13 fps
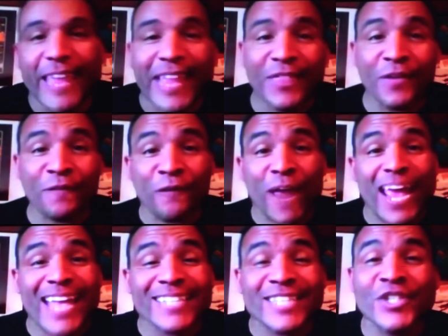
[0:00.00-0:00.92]
Then the
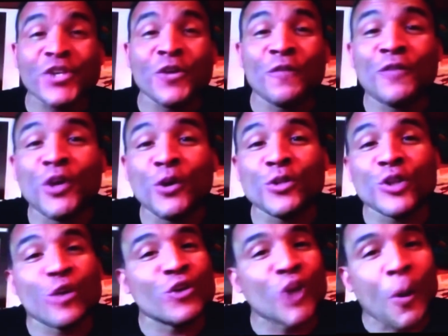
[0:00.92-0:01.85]
phrase that you've
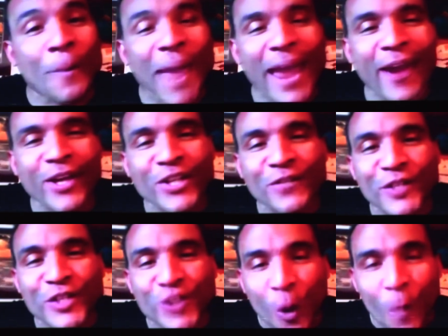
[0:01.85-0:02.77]
used on your parents
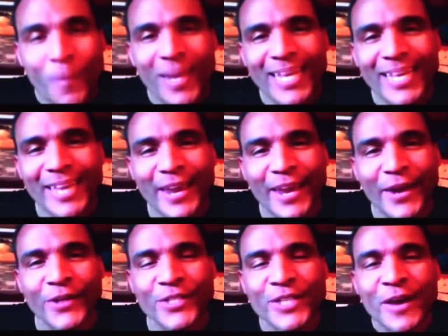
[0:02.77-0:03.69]
for so many
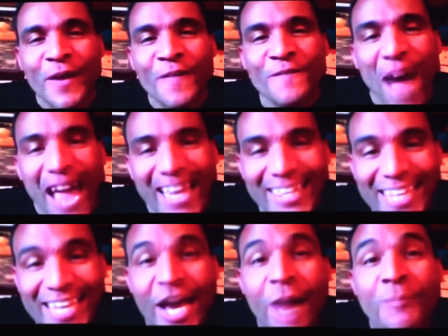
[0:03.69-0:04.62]
years
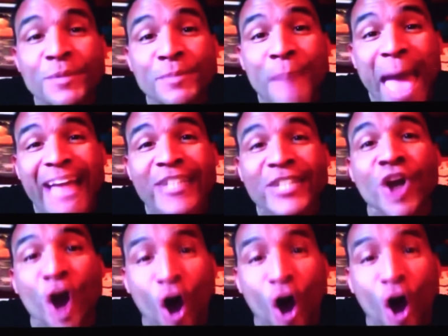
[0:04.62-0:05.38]
finally comes back to